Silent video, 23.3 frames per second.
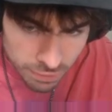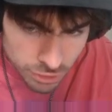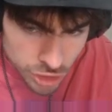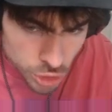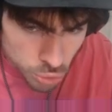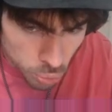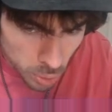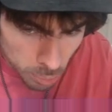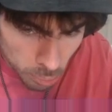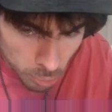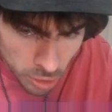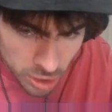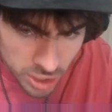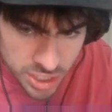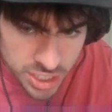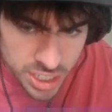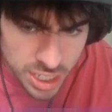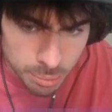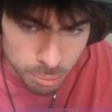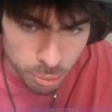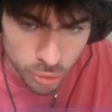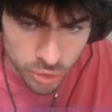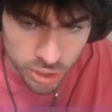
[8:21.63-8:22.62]
one more
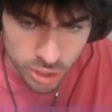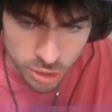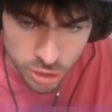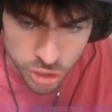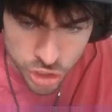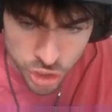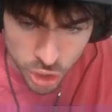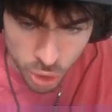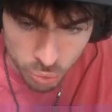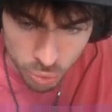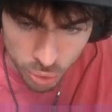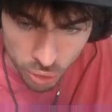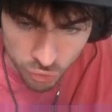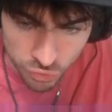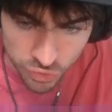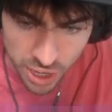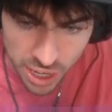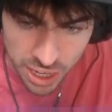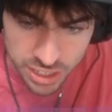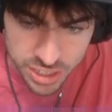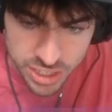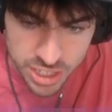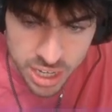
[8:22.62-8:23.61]
example that I'll show real
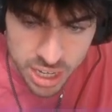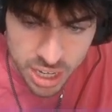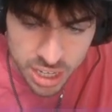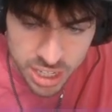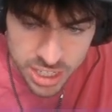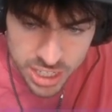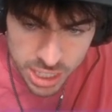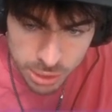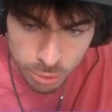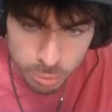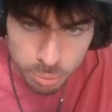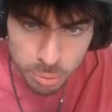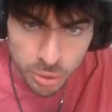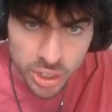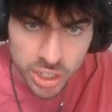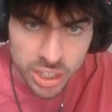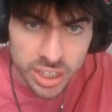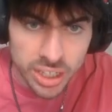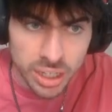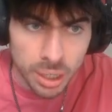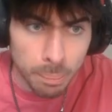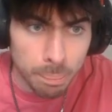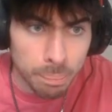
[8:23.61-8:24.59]
fast. Say we're building
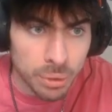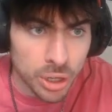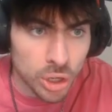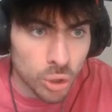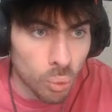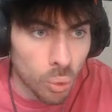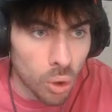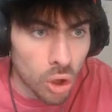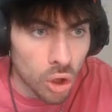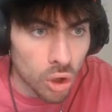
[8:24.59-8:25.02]
like a big wall,